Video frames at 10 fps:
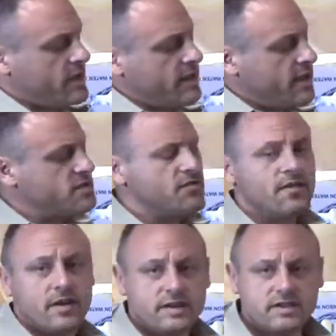connects
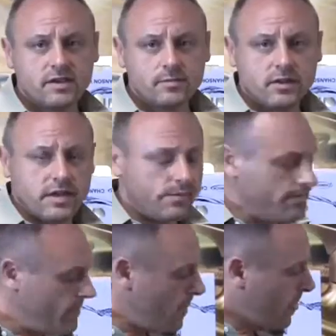very simply.
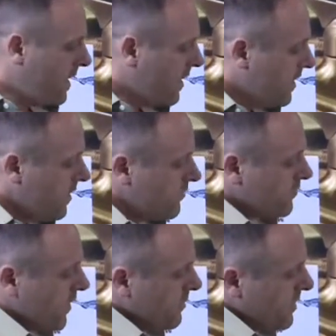
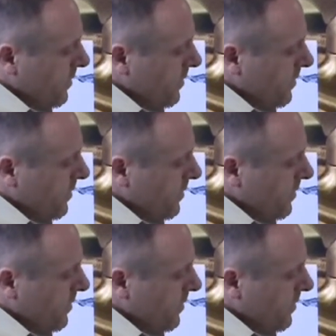From the